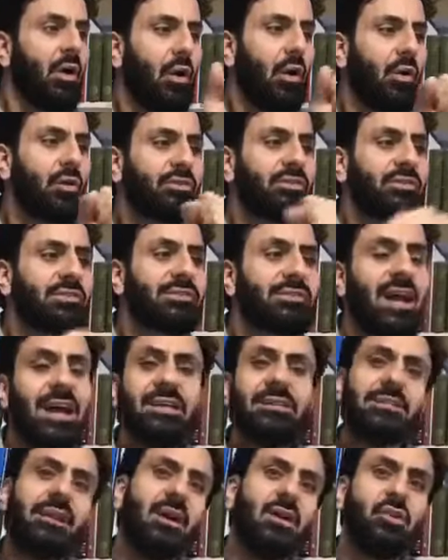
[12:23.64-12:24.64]
Also,
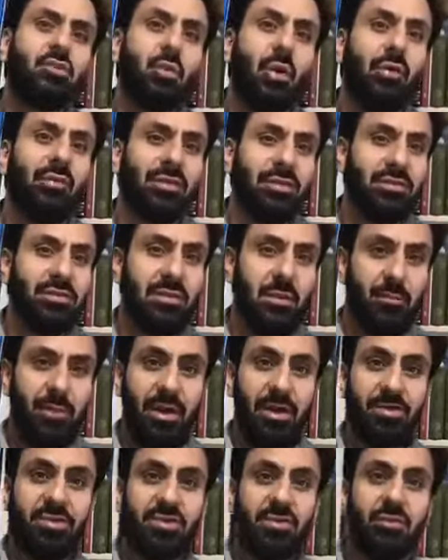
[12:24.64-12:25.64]
science can't delve into the
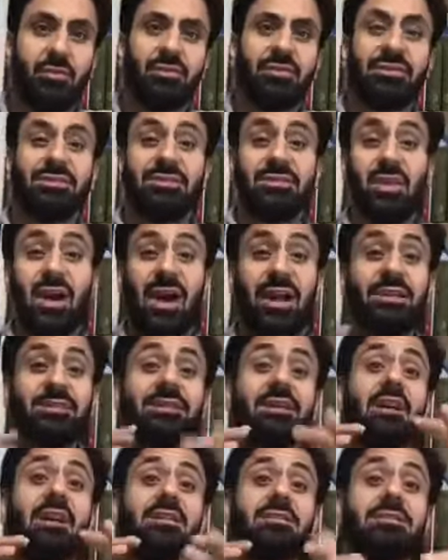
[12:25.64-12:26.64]
personal. Science
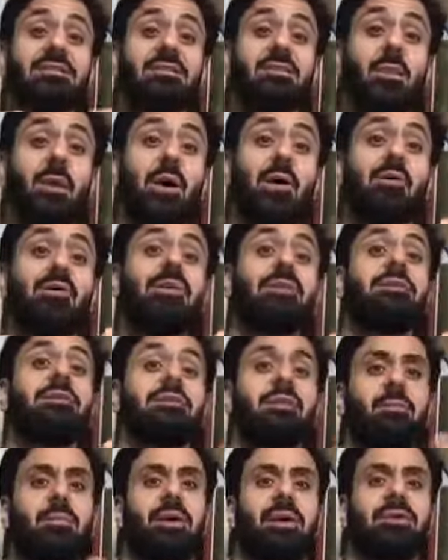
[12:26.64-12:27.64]
can't delve into
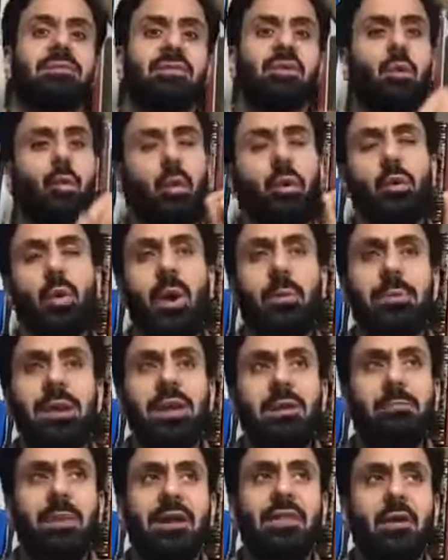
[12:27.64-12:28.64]
the personal. What do I
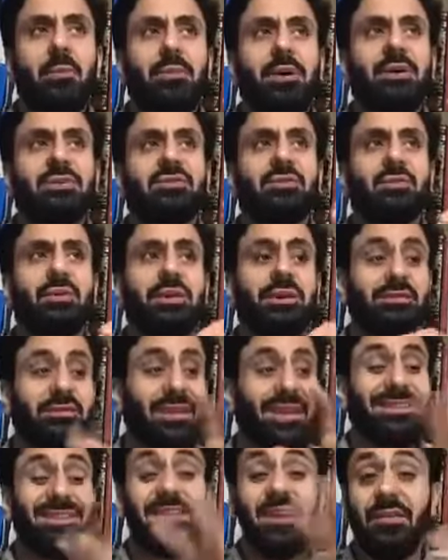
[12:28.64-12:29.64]
mean by the personal here? So
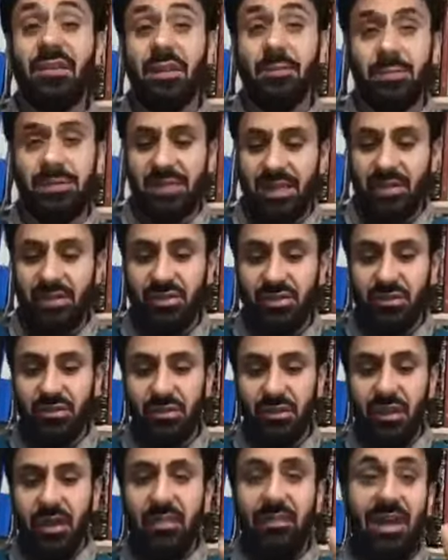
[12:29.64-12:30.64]
that's another limitation.
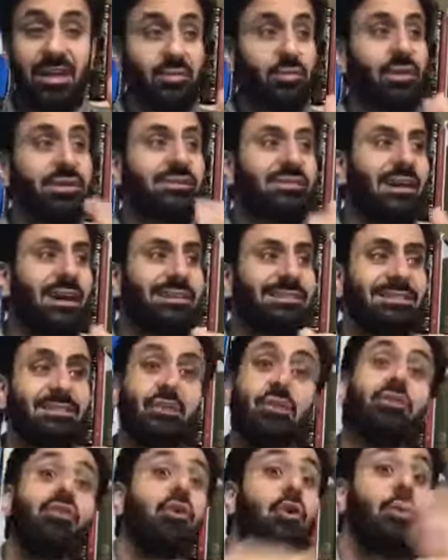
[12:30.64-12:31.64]
That's why science is
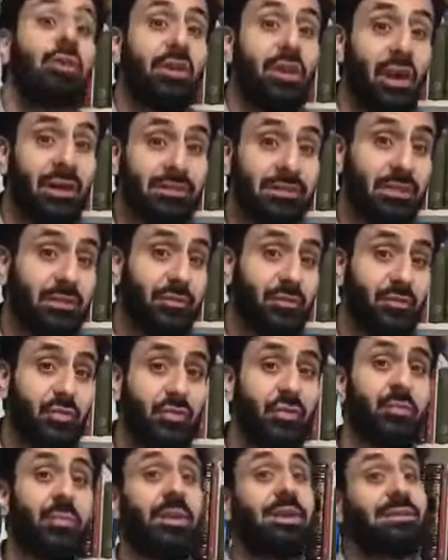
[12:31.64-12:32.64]
not the only yardstick for
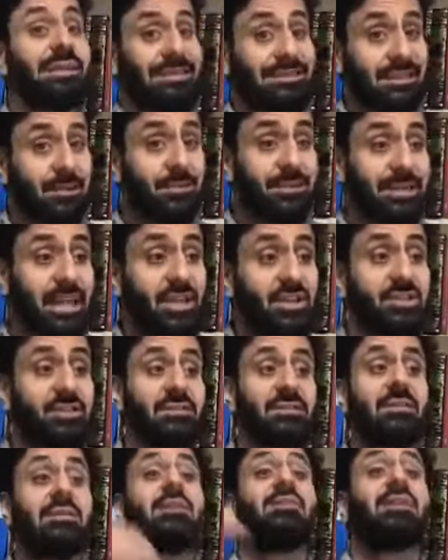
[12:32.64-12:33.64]
truth, because it has
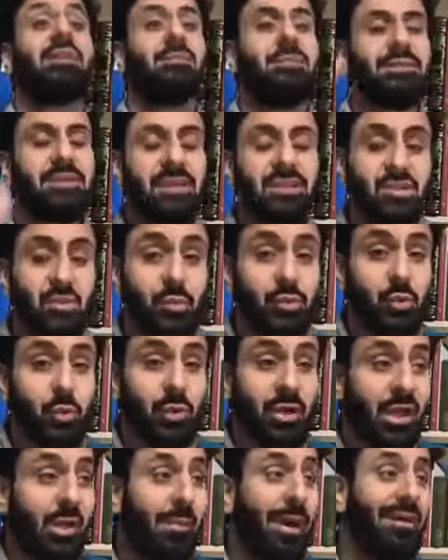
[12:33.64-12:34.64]
limitations. Another limitation we're
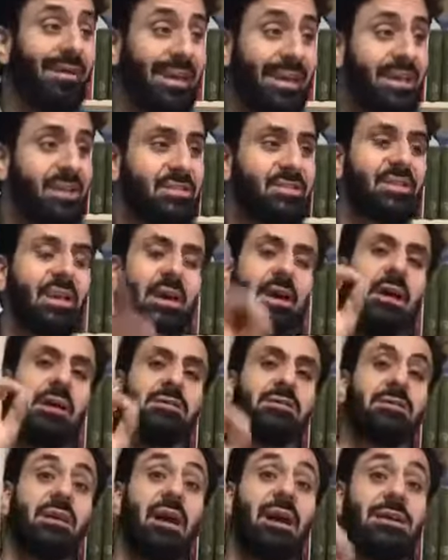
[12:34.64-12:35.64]
talking about is
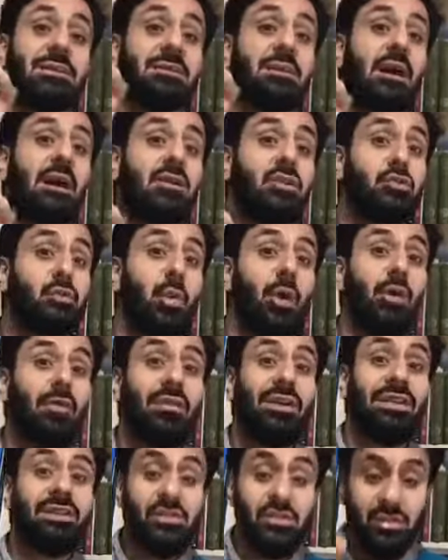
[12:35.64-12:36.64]
science can't delve
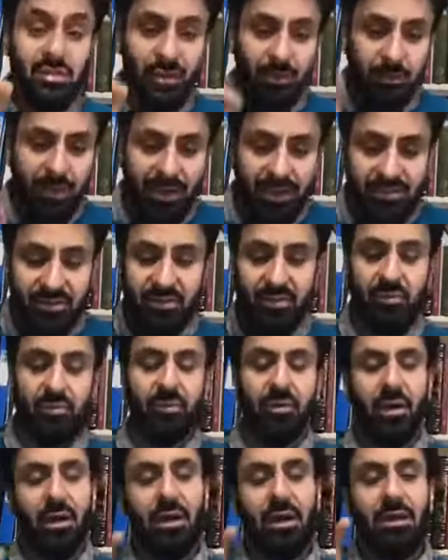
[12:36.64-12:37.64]
into the personal.
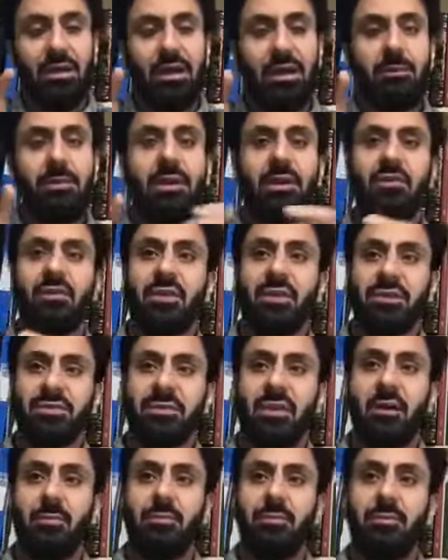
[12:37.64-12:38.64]
Let me give you an
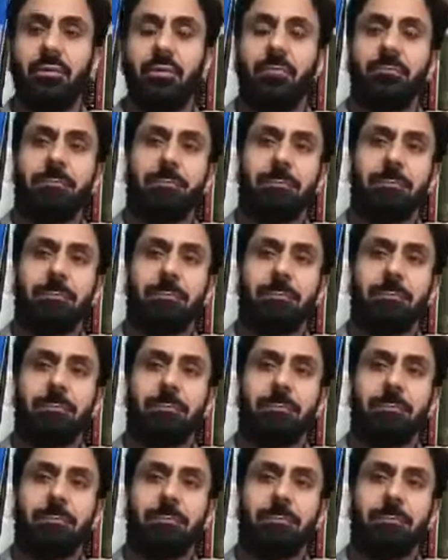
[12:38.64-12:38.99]
example.